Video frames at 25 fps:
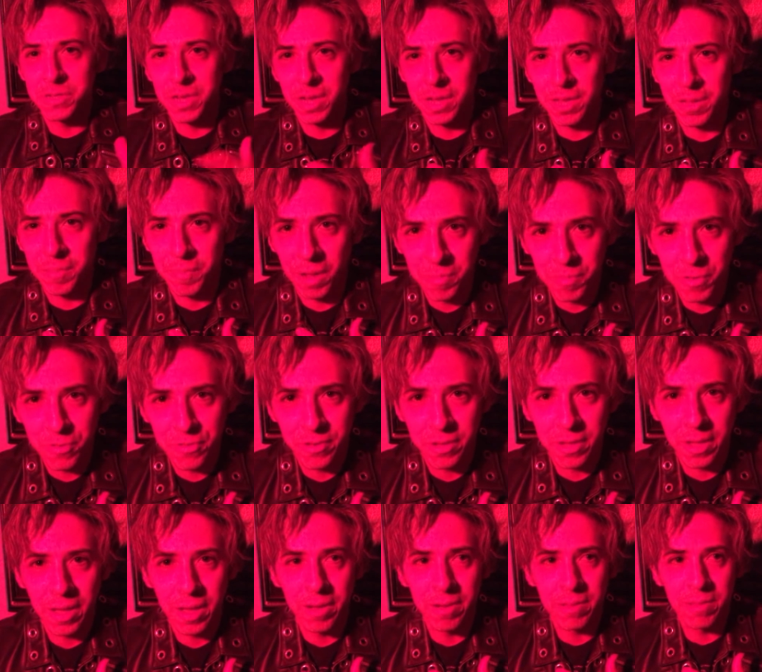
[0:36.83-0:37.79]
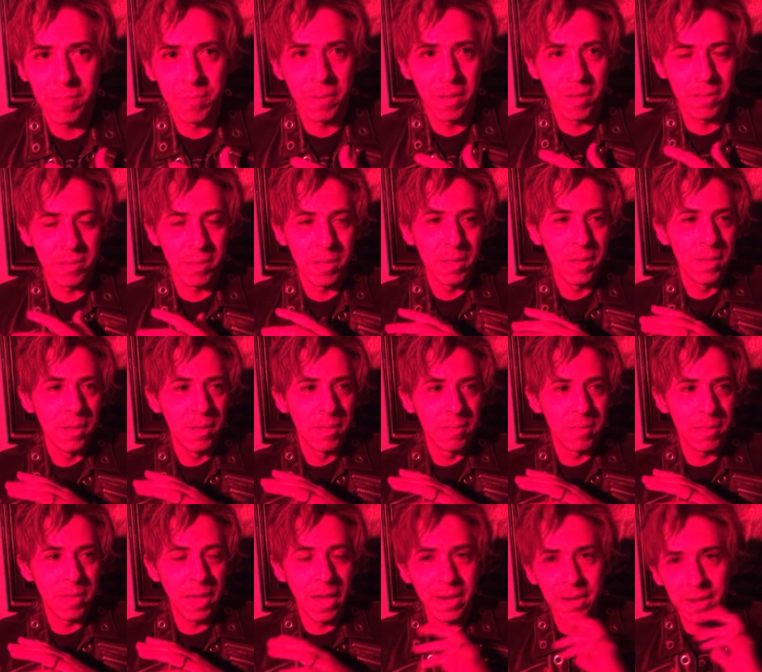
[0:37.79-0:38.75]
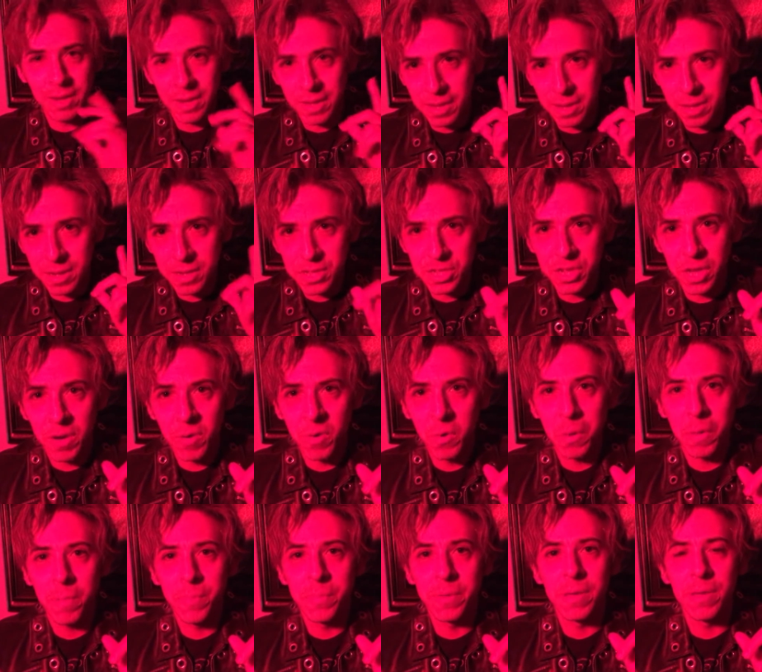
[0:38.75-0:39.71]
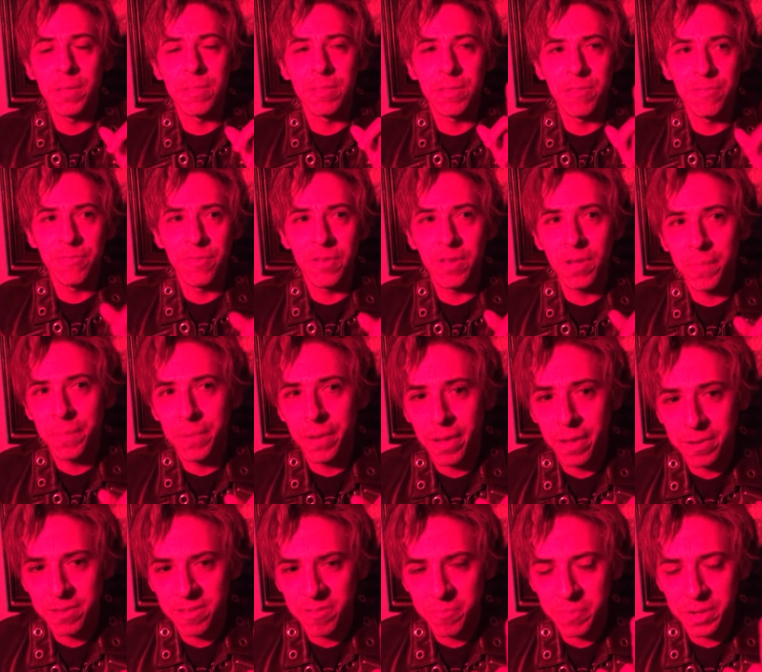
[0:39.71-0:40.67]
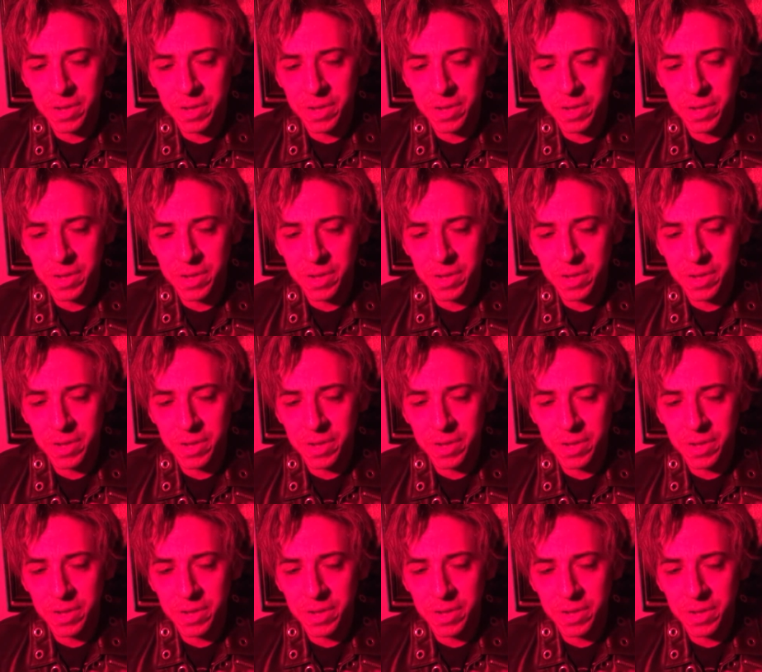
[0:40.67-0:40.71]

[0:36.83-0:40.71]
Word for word: checking my music out, it's about the idea in general, because these video blogs have